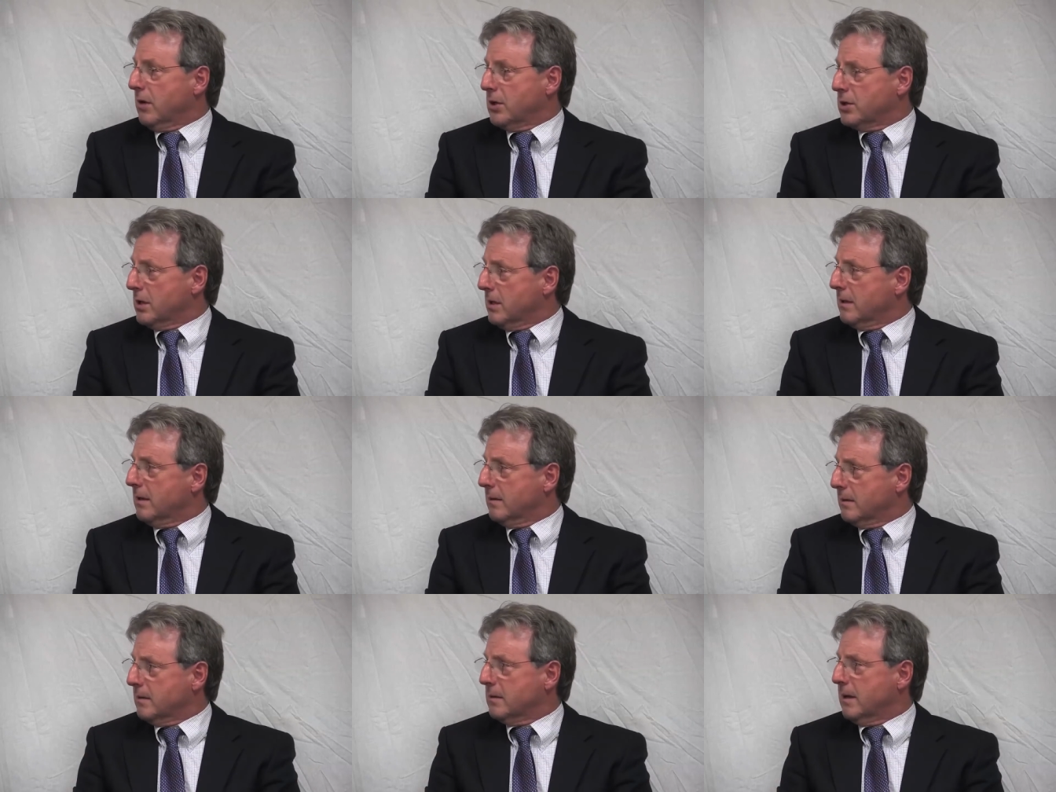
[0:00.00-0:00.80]
Ritchie,
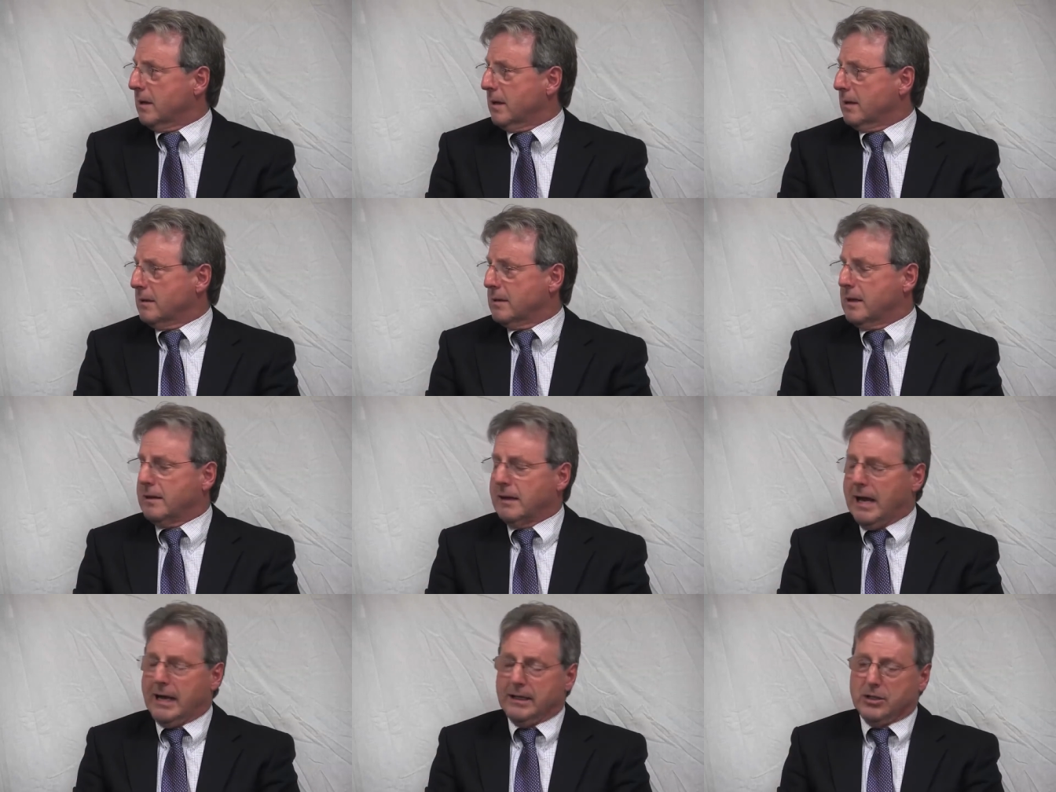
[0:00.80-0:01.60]
and
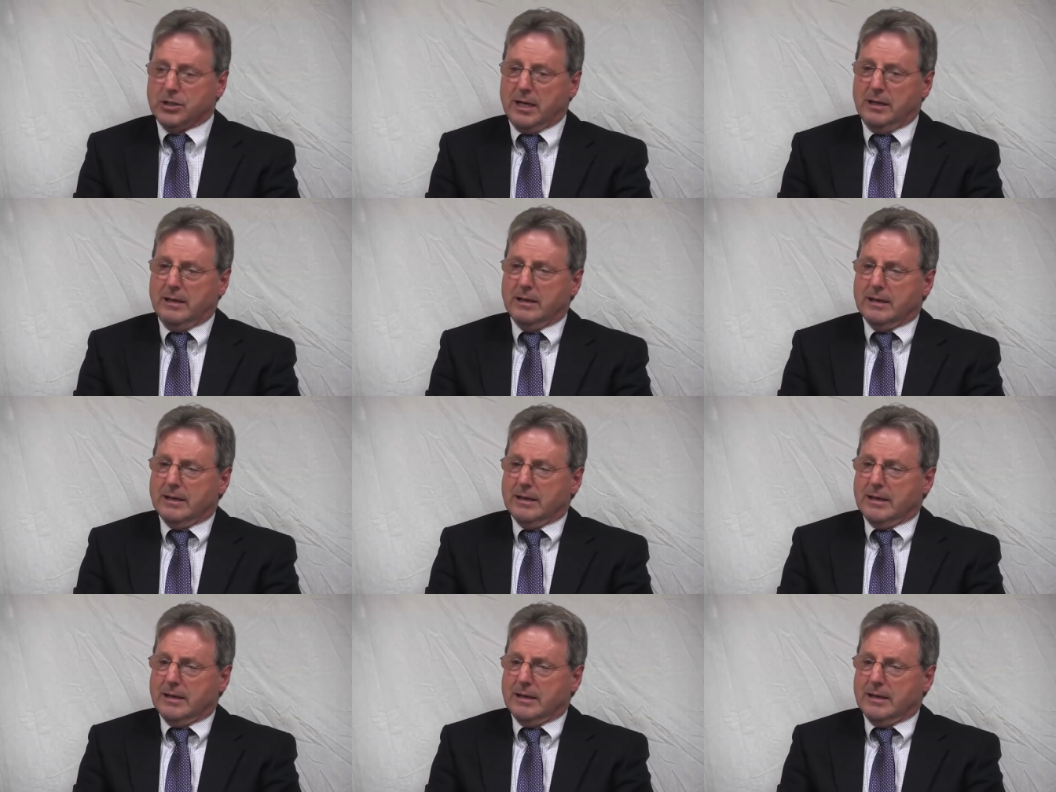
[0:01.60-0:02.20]
Addie Jenny.